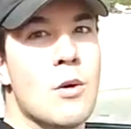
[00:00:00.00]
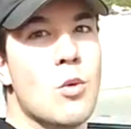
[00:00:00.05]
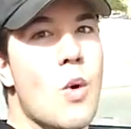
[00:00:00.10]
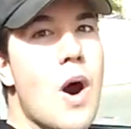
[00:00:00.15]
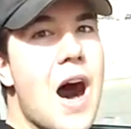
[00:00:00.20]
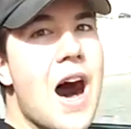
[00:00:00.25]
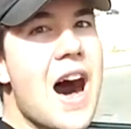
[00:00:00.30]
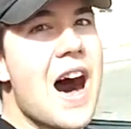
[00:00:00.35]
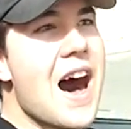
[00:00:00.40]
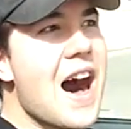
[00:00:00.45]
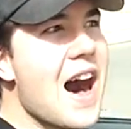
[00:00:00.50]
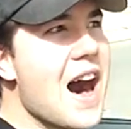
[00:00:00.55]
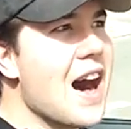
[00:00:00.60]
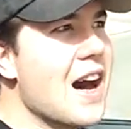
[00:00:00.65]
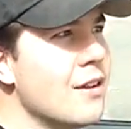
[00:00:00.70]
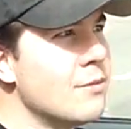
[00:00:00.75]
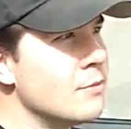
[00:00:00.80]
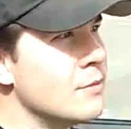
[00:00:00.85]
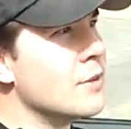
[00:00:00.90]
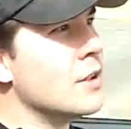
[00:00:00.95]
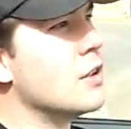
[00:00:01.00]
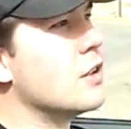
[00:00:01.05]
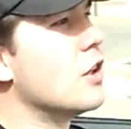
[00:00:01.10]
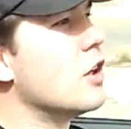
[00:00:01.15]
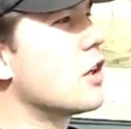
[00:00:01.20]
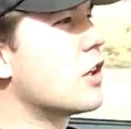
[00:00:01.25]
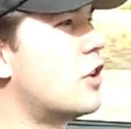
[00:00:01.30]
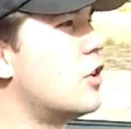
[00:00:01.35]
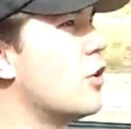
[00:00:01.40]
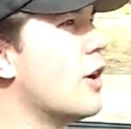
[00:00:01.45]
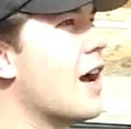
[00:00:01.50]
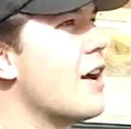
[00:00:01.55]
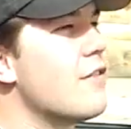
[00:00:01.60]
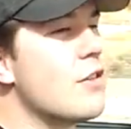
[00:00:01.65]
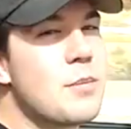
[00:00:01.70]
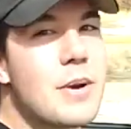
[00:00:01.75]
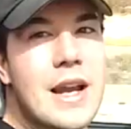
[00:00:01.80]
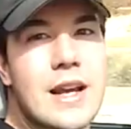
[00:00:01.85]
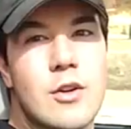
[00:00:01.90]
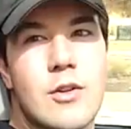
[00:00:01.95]
Wah! Look, you have
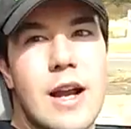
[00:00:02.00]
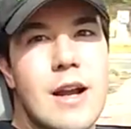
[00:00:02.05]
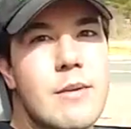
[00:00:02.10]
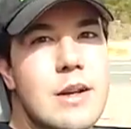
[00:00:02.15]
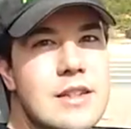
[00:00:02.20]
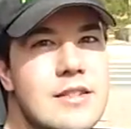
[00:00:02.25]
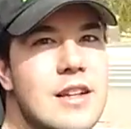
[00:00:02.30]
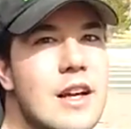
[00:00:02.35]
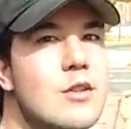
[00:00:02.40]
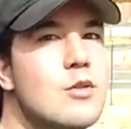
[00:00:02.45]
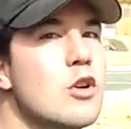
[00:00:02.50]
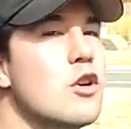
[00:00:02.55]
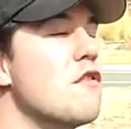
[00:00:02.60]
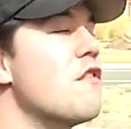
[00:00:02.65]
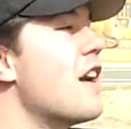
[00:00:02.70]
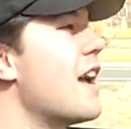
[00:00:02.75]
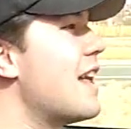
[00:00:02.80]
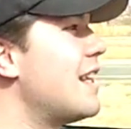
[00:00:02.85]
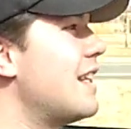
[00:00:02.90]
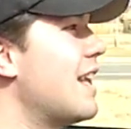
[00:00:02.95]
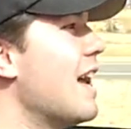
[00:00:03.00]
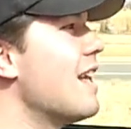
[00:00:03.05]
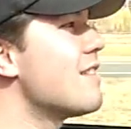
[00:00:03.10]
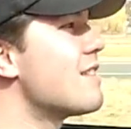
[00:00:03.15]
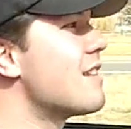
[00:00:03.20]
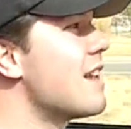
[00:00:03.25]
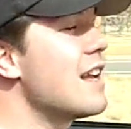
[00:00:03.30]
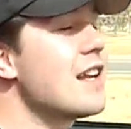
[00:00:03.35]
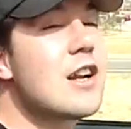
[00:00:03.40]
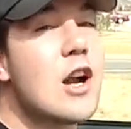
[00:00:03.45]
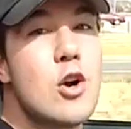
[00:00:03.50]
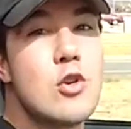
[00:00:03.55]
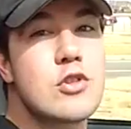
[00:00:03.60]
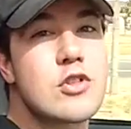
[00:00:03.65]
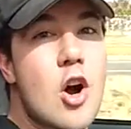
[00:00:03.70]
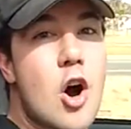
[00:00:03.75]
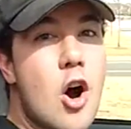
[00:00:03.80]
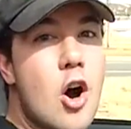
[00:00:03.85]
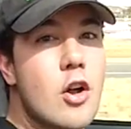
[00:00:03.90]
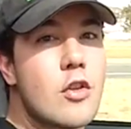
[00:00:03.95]
a panoramic sunroof. And yes, it
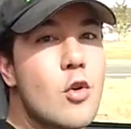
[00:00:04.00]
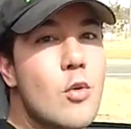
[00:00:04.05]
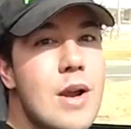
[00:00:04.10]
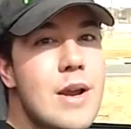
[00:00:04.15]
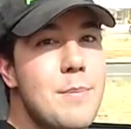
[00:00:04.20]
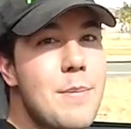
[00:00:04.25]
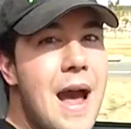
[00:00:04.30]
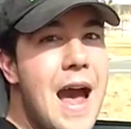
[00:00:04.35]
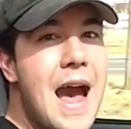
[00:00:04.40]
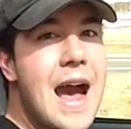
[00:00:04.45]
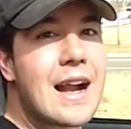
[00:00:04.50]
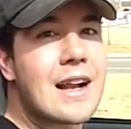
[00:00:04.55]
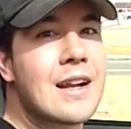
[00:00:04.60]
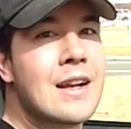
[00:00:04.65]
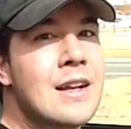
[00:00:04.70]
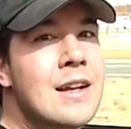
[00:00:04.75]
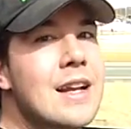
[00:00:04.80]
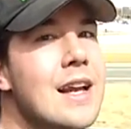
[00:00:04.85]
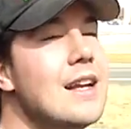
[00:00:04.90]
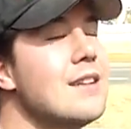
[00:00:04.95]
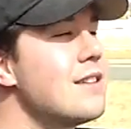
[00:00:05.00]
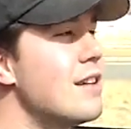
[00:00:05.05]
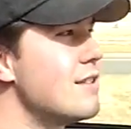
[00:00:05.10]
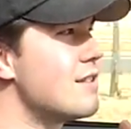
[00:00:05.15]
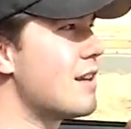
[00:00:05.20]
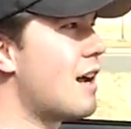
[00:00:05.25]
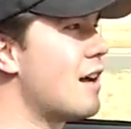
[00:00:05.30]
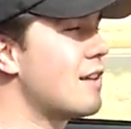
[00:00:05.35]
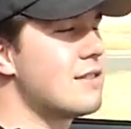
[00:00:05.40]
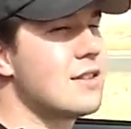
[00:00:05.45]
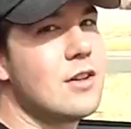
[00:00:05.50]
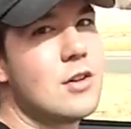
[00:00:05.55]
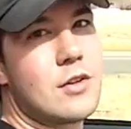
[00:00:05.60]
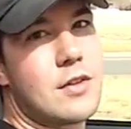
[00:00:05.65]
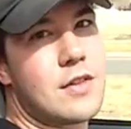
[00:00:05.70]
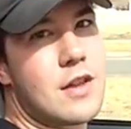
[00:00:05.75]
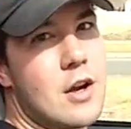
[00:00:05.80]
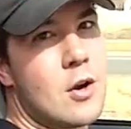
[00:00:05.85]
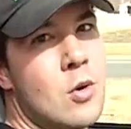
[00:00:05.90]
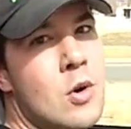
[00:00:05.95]
goes all the way back. It does not
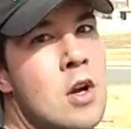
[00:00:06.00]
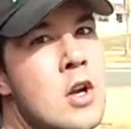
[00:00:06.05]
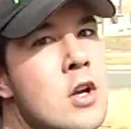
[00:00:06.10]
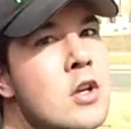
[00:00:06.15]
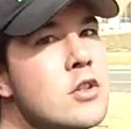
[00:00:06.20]
tilt though.